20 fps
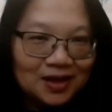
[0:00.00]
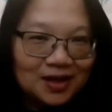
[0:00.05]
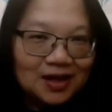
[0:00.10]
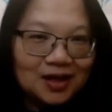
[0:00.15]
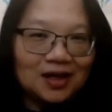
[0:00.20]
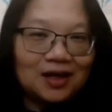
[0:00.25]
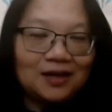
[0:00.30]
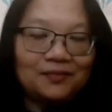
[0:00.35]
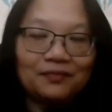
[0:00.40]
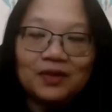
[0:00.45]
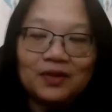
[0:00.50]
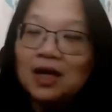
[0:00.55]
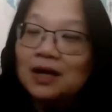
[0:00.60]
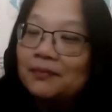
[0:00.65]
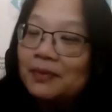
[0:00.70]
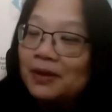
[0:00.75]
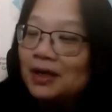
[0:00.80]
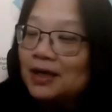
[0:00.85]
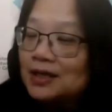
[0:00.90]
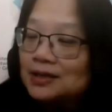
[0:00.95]
Awesome.
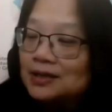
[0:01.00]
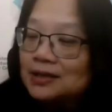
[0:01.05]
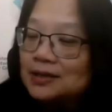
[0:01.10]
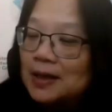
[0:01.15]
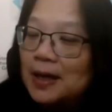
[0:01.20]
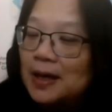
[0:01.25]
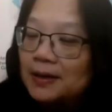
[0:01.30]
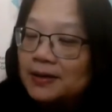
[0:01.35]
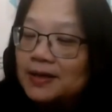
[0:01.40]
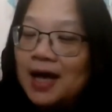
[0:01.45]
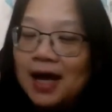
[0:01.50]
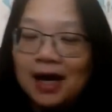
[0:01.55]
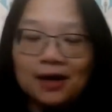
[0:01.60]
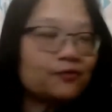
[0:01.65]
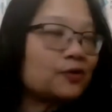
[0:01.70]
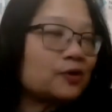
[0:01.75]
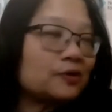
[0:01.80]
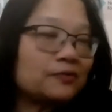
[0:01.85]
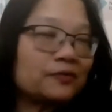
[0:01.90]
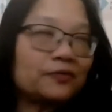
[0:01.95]
Because,
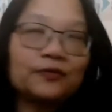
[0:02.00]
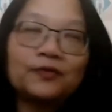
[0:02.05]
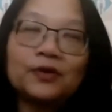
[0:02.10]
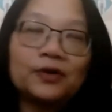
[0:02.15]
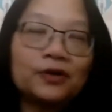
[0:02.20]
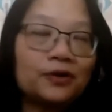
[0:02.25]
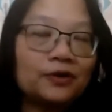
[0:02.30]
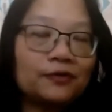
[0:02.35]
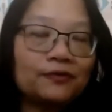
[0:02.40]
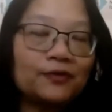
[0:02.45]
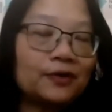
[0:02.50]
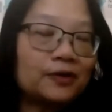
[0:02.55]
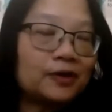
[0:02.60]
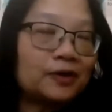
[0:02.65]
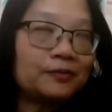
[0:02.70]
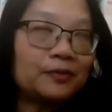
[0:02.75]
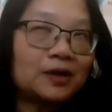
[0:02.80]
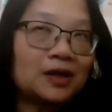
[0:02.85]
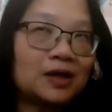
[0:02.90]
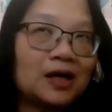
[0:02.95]

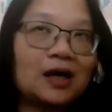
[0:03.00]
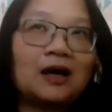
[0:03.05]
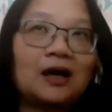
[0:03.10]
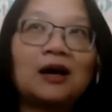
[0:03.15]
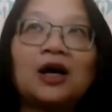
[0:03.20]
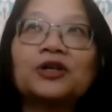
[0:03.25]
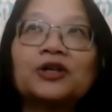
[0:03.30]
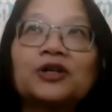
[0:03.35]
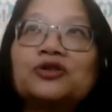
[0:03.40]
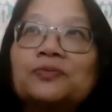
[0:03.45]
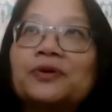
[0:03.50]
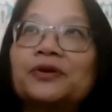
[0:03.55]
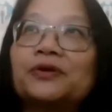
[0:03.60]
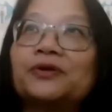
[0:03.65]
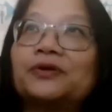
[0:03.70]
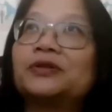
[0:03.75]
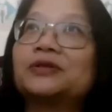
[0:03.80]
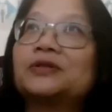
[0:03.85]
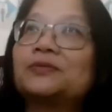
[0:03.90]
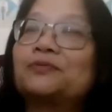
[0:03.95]
from
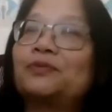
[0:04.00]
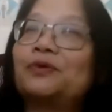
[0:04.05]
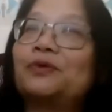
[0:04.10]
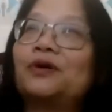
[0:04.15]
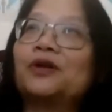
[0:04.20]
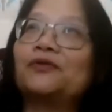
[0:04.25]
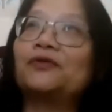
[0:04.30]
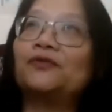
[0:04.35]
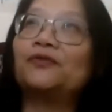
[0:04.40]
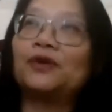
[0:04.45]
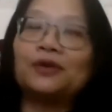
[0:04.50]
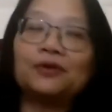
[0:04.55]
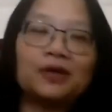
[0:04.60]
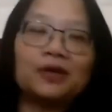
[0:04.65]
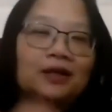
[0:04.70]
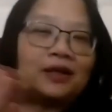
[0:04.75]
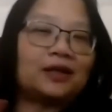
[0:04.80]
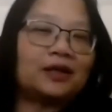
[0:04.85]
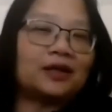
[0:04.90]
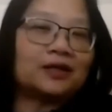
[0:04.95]
entrepreneurs' point of view,
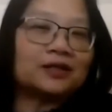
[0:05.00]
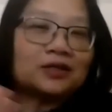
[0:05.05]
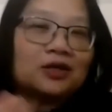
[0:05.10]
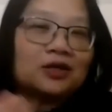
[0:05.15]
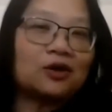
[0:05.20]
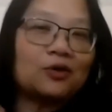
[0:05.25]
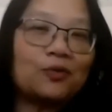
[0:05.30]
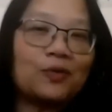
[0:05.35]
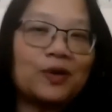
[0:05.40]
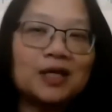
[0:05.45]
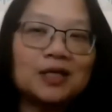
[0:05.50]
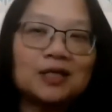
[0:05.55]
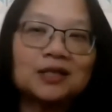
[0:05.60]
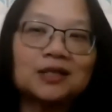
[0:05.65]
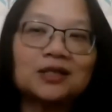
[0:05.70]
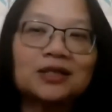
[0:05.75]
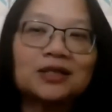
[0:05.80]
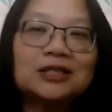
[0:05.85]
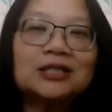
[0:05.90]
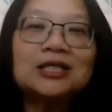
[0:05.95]
I think it's
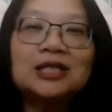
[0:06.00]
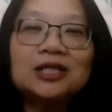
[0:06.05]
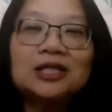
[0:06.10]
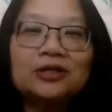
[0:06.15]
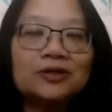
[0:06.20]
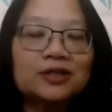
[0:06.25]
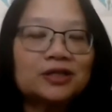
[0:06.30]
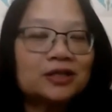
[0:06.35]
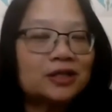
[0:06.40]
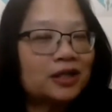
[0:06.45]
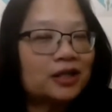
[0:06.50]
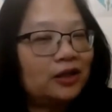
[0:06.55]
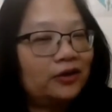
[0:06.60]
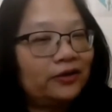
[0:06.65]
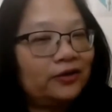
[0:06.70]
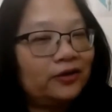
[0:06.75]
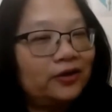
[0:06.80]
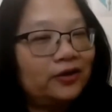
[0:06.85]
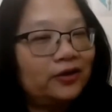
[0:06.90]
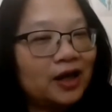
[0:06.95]
always continuously
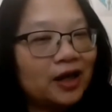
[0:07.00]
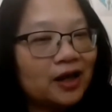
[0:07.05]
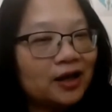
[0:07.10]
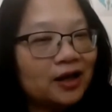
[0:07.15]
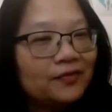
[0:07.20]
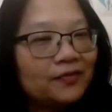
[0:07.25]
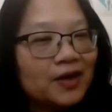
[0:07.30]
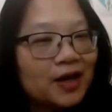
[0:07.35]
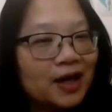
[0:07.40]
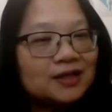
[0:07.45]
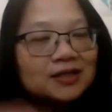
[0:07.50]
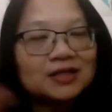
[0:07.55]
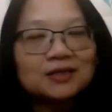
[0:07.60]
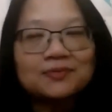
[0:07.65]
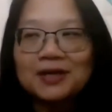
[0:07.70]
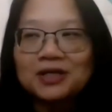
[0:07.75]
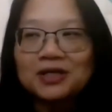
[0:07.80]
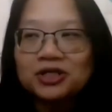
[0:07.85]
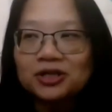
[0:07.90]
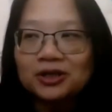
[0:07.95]
learning, and
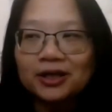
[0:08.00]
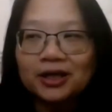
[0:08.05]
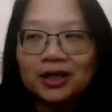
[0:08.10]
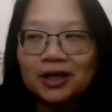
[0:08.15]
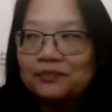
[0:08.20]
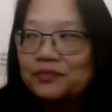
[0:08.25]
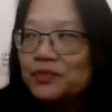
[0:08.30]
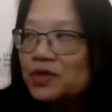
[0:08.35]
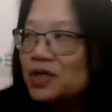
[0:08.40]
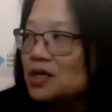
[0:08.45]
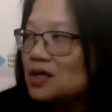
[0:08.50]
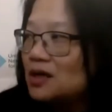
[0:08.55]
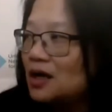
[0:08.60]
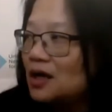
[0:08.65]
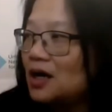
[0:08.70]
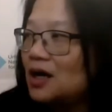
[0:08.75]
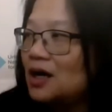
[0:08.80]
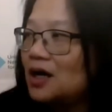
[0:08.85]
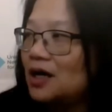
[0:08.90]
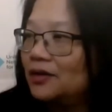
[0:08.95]
especially
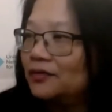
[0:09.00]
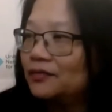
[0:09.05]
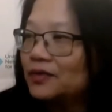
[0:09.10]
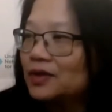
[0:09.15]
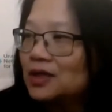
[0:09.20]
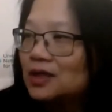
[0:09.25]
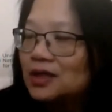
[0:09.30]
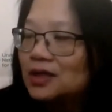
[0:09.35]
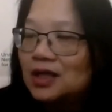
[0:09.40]
on